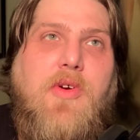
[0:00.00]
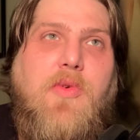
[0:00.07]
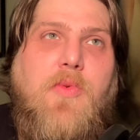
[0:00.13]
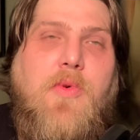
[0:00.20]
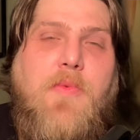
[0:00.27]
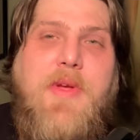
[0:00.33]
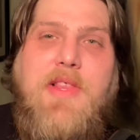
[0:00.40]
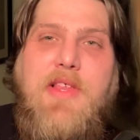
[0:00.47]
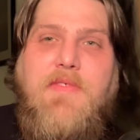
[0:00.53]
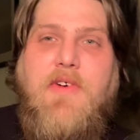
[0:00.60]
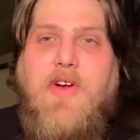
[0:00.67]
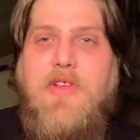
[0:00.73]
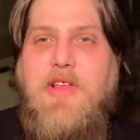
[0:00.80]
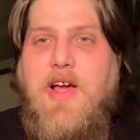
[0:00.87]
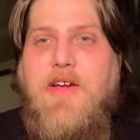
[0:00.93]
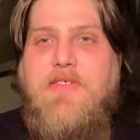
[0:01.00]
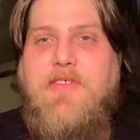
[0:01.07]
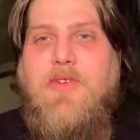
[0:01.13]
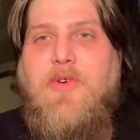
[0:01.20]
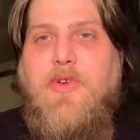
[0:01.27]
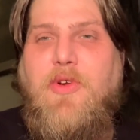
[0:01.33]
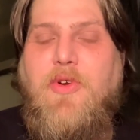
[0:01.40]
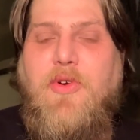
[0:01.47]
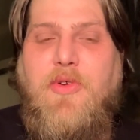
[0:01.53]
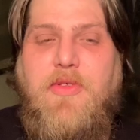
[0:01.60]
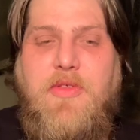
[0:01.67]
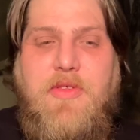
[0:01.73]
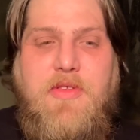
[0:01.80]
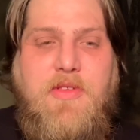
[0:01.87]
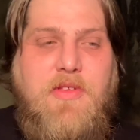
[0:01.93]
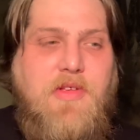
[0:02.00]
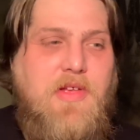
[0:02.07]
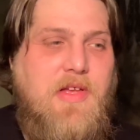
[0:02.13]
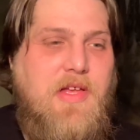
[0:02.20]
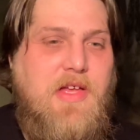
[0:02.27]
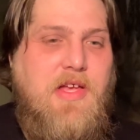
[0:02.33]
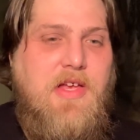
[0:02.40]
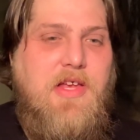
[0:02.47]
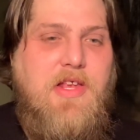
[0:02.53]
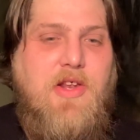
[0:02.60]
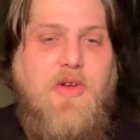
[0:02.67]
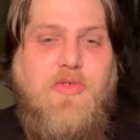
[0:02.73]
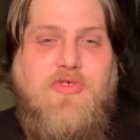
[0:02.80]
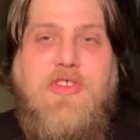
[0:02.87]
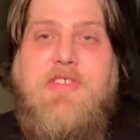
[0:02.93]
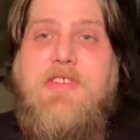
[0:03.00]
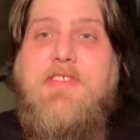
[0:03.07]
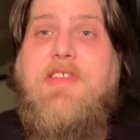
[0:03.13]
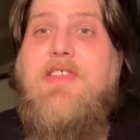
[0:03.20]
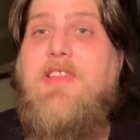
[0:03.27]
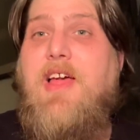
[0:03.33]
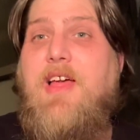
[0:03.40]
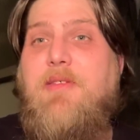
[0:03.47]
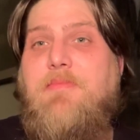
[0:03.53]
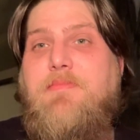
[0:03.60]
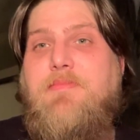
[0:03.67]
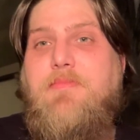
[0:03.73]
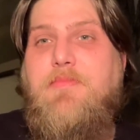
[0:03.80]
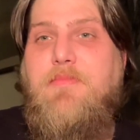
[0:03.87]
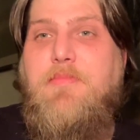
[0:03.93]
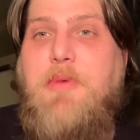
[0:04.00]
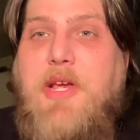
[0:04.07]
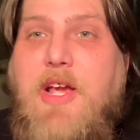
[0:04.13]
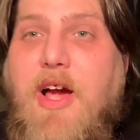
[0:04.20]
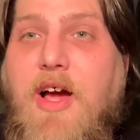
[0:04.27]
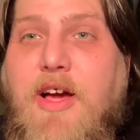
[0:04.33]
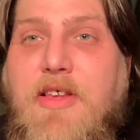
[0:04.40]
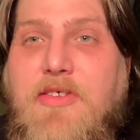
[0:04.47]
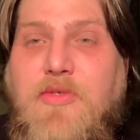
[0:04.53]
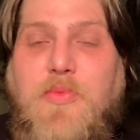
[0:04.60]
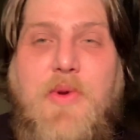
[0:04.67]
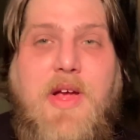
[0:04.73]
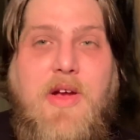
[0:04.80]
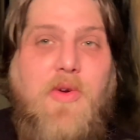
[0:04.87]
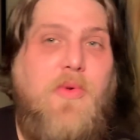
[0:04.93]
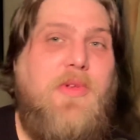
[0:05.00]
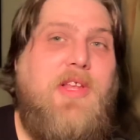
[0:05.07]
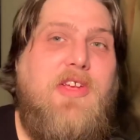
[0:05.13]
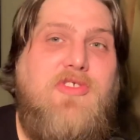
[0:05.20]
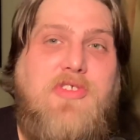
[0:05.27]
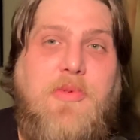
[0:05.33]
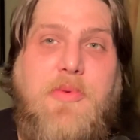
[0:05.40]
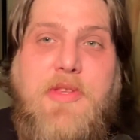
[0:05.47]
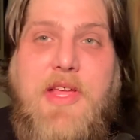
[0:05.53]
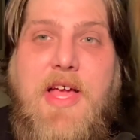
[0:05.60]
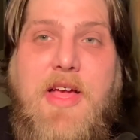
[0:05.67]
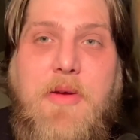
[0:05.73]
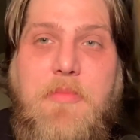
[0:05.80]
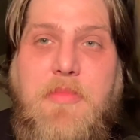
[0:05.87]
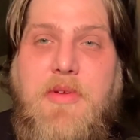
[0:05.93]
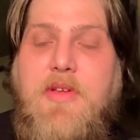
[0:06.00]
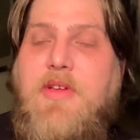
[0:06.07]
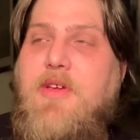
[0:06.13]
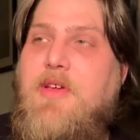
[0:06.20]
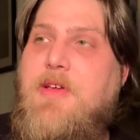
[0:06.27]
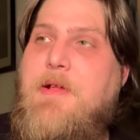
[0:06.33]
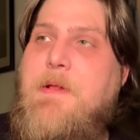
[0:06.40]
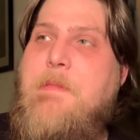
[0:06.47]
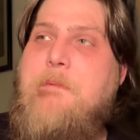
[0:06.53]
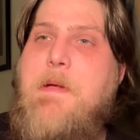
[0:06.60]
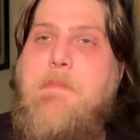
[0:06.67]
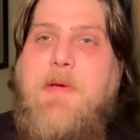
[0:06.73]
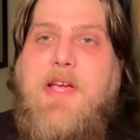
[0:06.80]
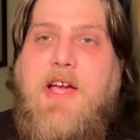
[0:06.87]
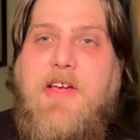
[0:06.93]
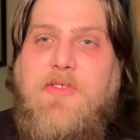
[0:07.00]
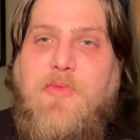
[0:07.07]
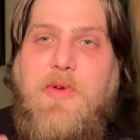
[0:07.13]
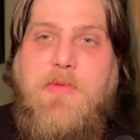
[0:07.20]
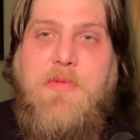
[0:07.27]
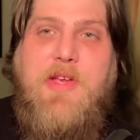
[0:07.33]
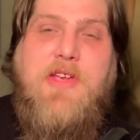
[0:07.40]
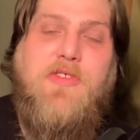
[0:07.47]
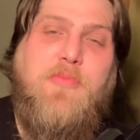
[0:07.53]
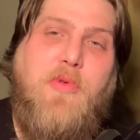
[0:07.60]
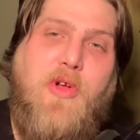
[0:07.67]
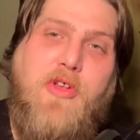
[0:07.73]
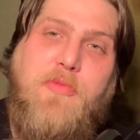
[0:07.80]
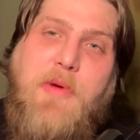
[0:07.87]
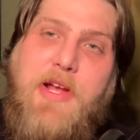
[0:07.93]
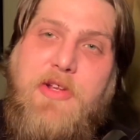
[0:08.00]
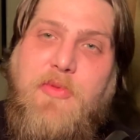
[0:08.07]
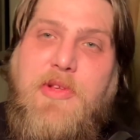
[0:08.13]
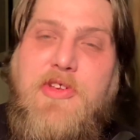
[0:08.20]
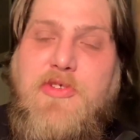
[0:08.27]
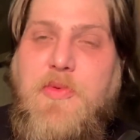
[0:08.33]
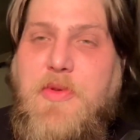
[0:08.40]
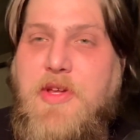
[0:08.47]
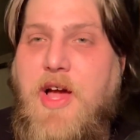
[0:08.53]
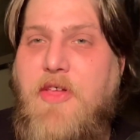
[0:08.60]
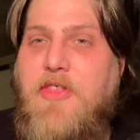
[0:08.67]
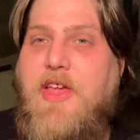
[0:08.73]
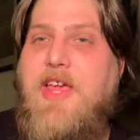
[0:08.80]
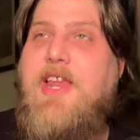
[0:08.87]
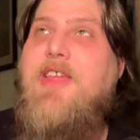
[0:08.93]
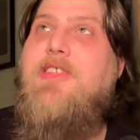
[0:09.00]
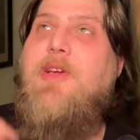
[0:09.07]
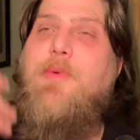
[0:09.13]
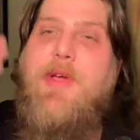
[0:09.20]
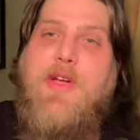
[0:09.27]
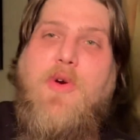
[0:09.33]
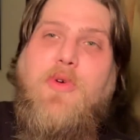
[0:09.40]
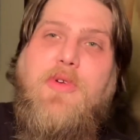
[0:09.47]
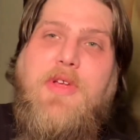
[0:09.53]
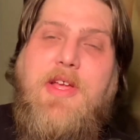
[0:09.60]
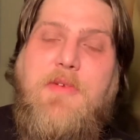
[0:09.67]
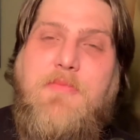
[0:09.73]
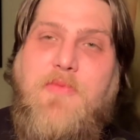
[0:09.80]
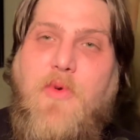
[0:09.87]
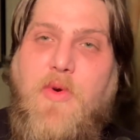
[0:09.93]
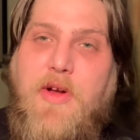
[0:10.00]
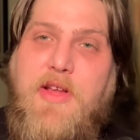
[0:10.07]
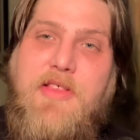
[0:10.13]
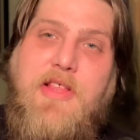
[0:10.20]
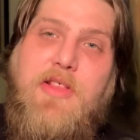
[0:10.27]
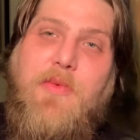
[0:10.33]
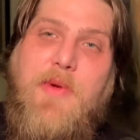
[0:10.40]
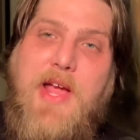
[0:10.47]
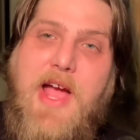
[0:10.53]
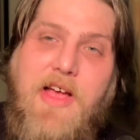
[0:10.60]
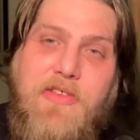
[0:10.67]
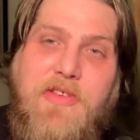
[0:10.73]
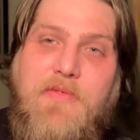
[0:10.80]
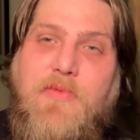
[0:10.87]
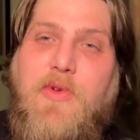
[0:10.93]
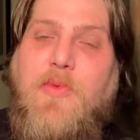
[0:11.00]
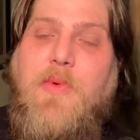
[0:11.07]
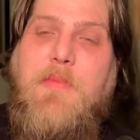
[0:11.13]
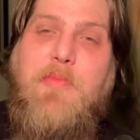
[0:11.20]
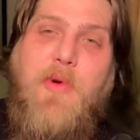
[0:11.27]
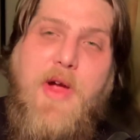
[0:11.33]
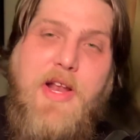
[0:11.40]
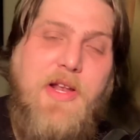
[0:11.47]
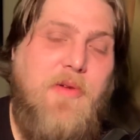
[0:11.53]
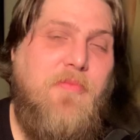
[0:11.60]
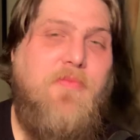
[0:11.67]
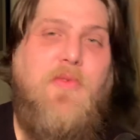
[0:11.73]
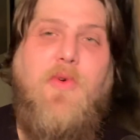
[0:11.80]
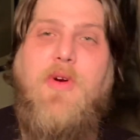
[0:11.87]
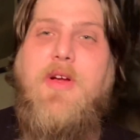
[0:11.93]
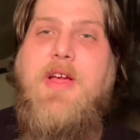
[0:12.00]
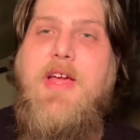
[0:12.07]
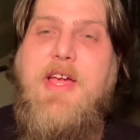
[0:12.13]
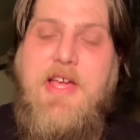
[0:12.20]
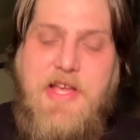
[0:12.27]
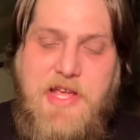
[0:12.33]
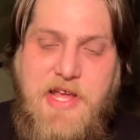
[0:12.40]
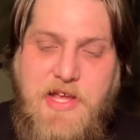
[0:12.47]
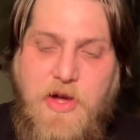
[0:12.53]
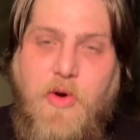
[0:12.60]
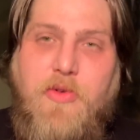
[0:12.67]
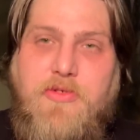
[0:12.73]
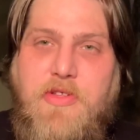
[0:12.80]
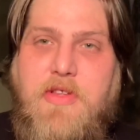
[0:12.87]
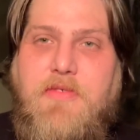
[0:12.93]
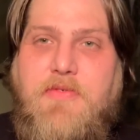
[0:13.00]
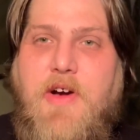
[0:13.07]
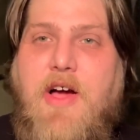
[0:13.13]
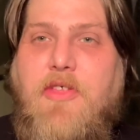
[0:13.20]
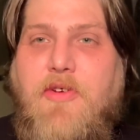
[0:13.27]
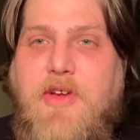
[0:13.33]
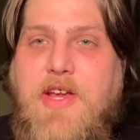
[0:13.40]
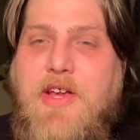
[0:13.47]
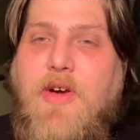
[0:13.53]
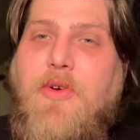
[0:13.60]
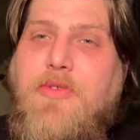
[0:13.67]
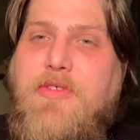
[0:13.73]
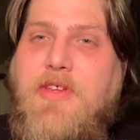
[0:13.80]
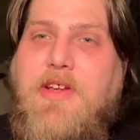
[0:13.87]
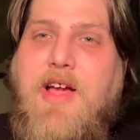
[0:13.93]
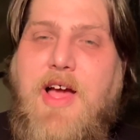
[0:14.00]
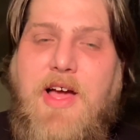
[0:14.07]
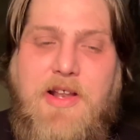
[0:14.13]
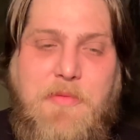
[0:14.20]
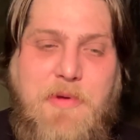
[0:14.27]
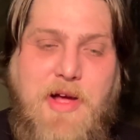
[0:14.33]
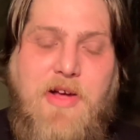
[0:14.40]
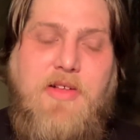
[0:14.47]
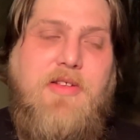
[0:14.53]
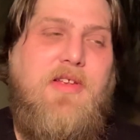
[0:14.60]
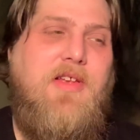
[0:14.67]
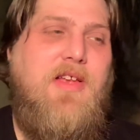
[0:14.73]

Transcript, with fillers: when we live our lives here on earth, you know, Jesus said that because we are a relationship with him, and because we, he has brought us back into relationship with God, that anything we go to him for, anything that we ask him for, that we pray to him for, he goes to the Father, he goes to God about